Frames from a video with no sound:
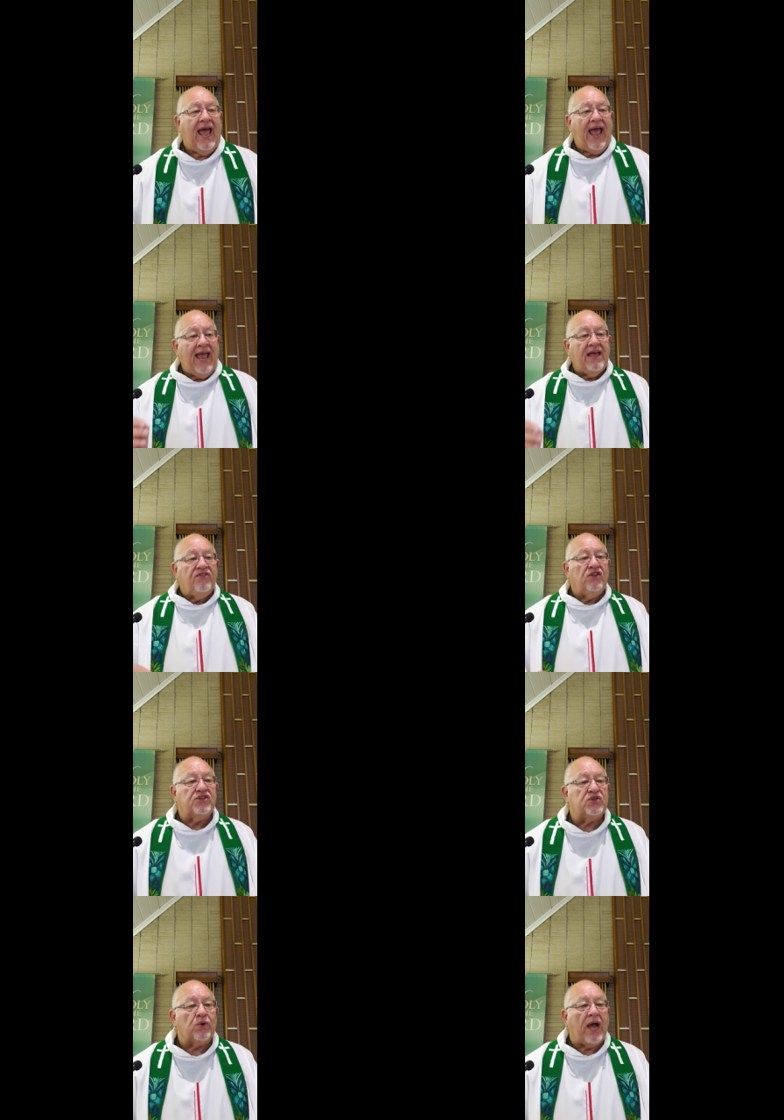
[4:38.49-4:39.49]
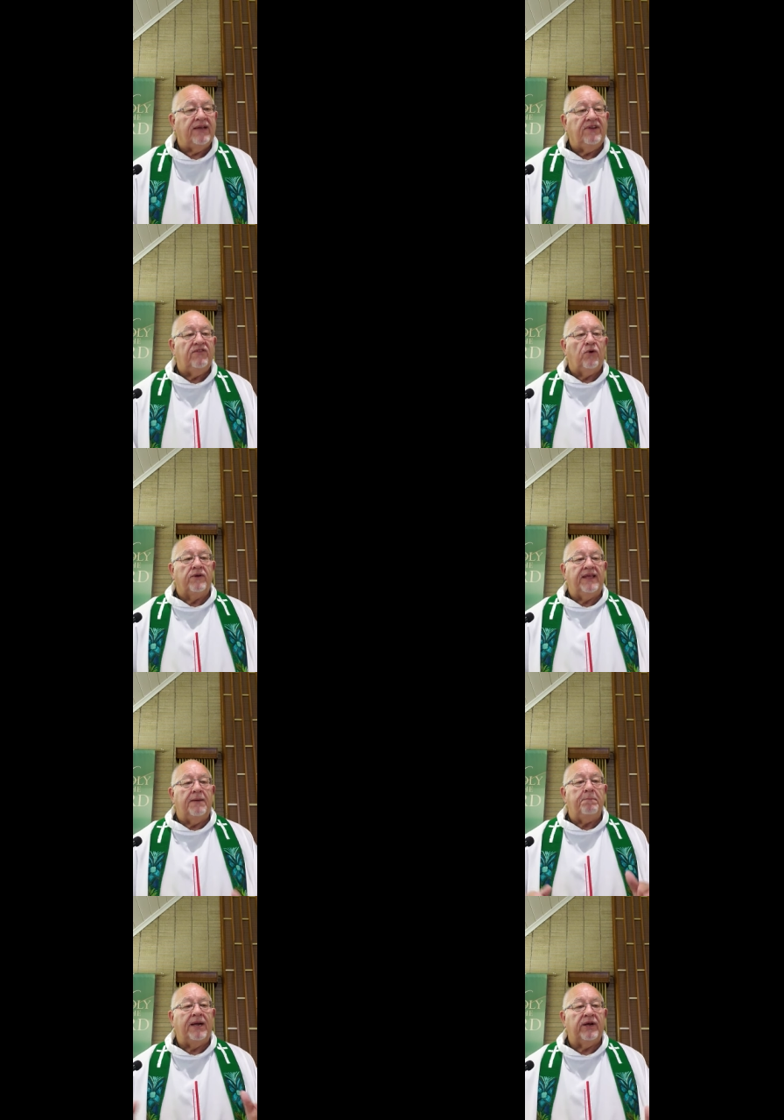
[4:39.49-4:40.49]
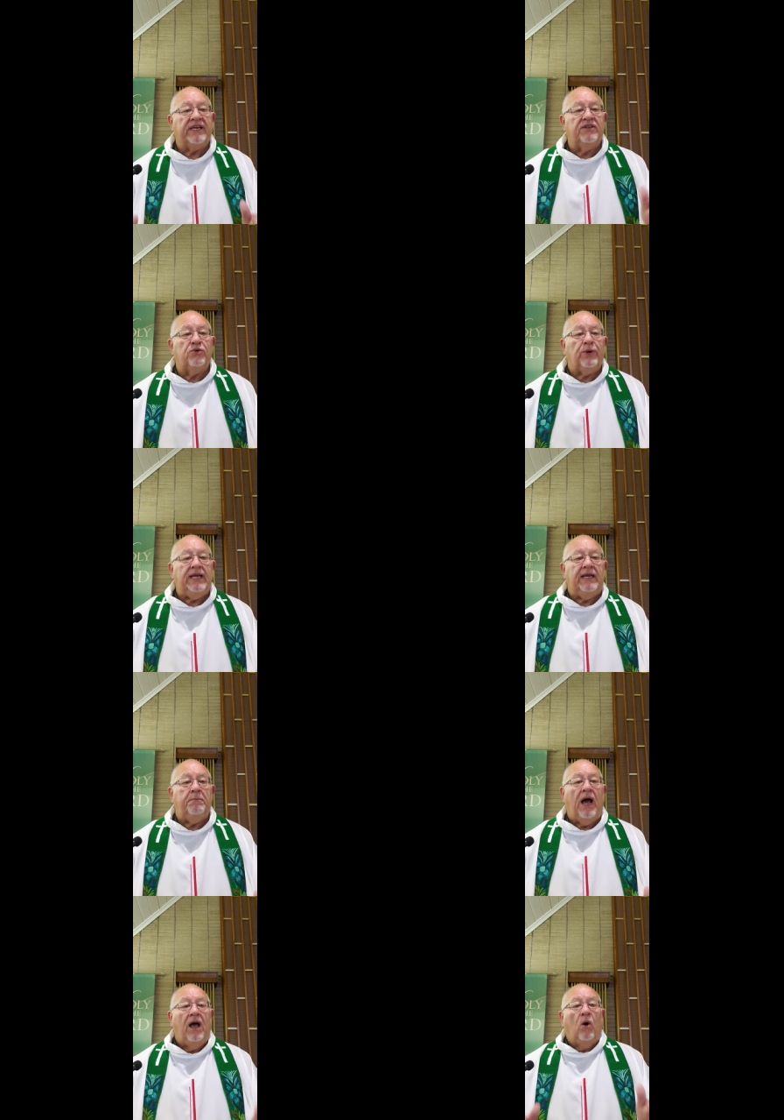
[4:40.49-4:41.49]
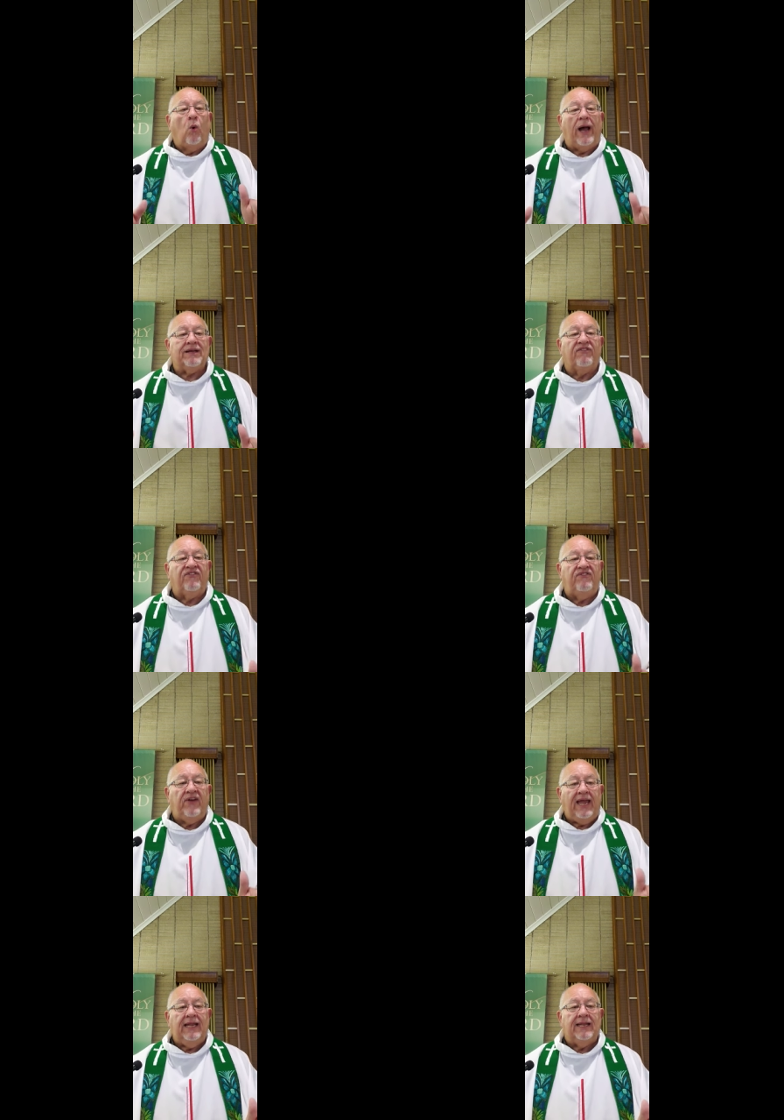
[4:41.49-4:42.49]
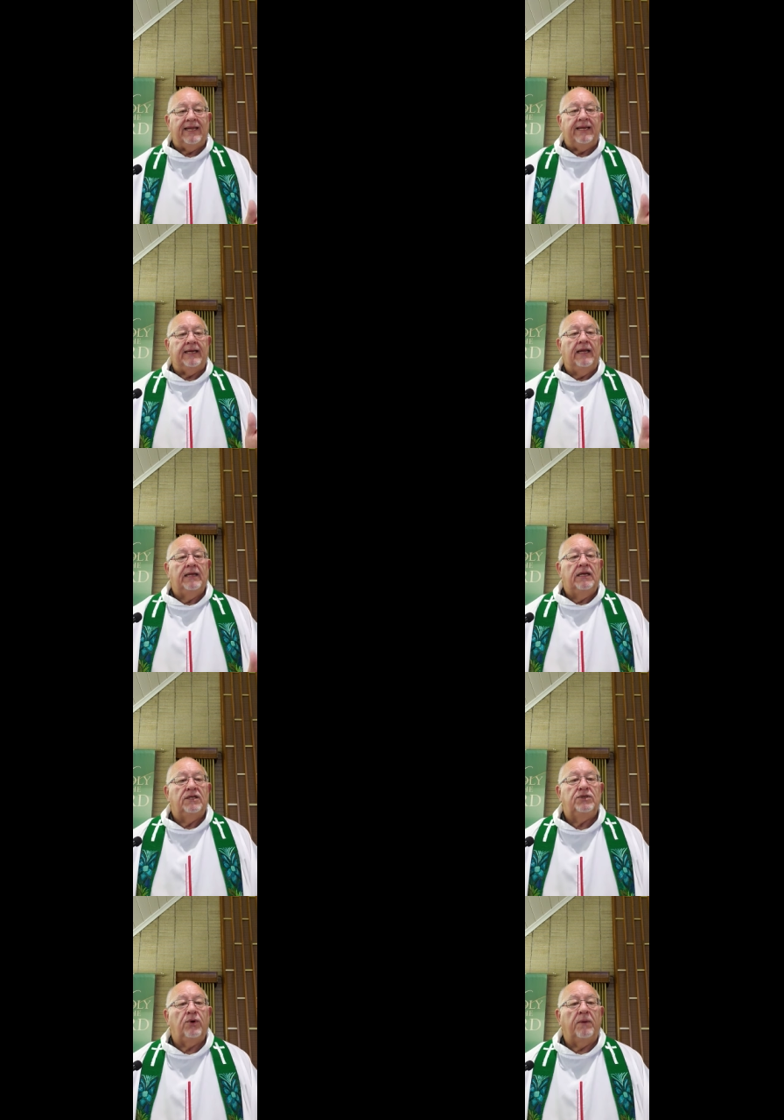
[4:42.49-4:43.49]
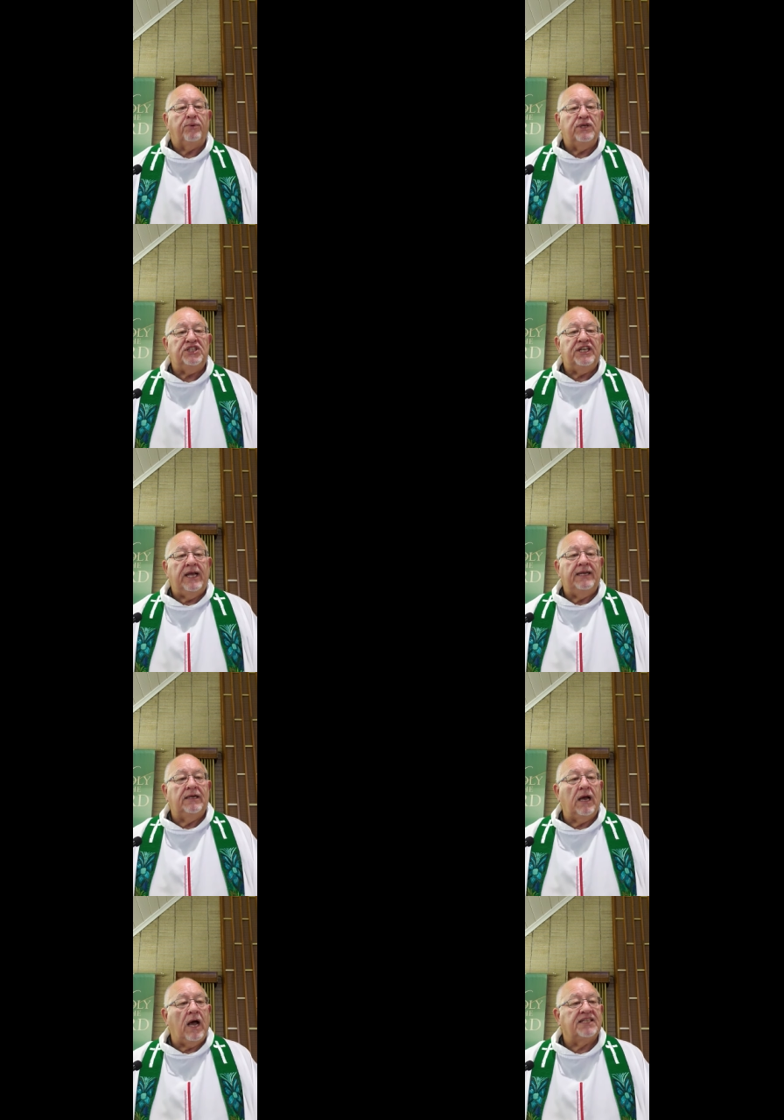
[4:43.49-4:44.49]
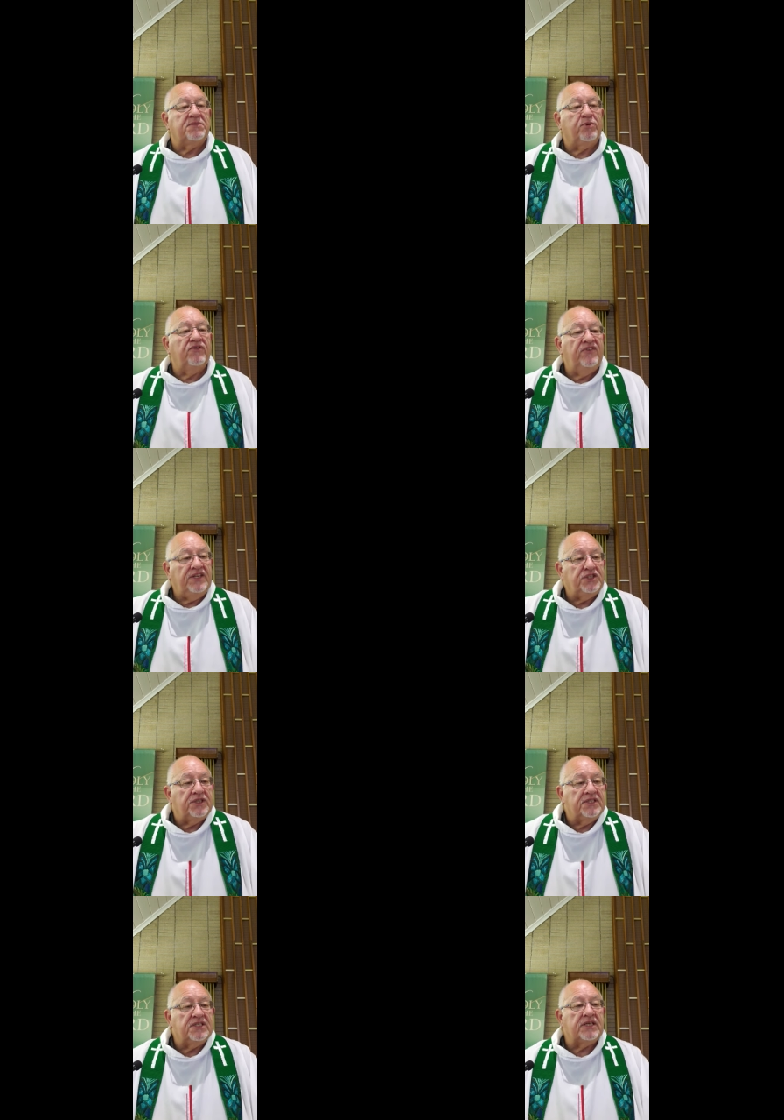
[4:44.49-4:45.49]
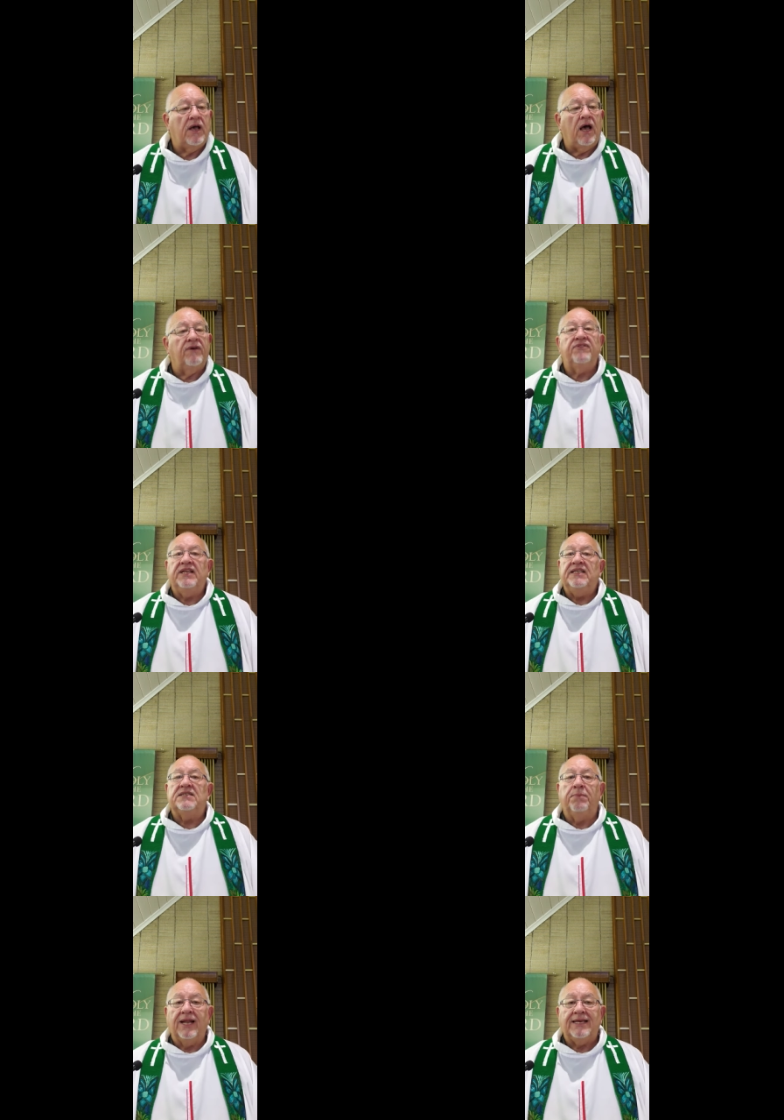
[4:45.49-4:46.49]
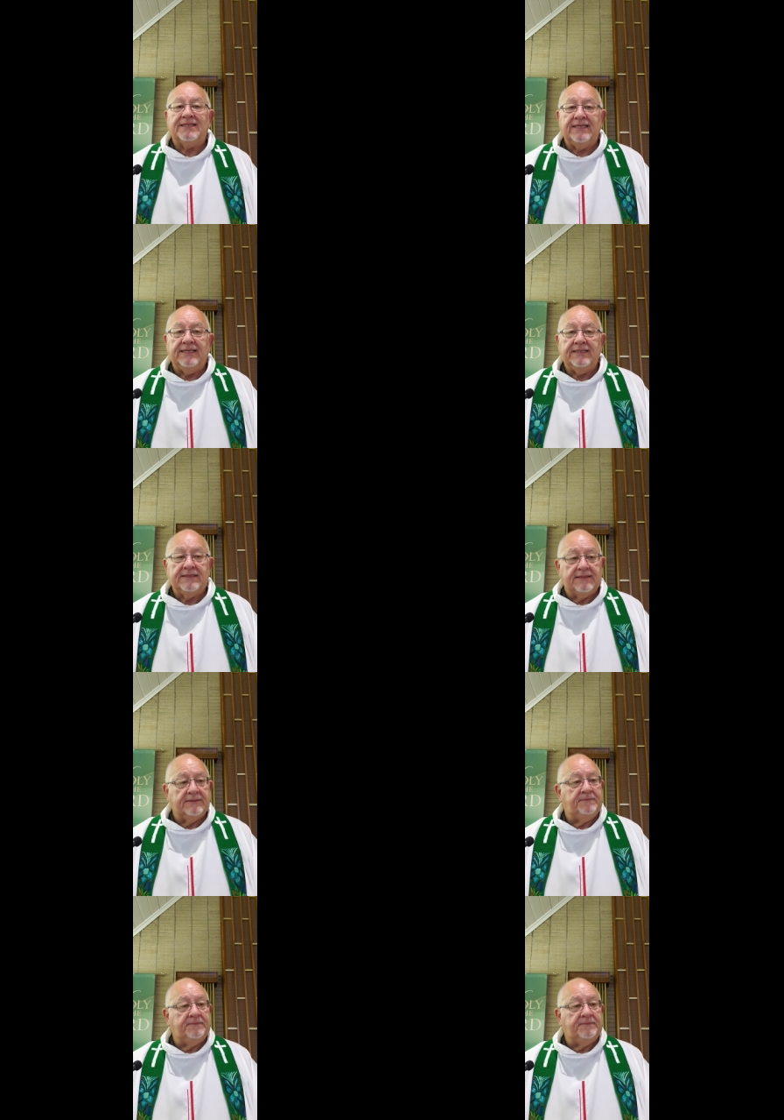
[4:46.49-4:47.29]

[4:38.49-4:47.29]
and the striving for the American dream while failing to appreciate God's provisions of these blessings.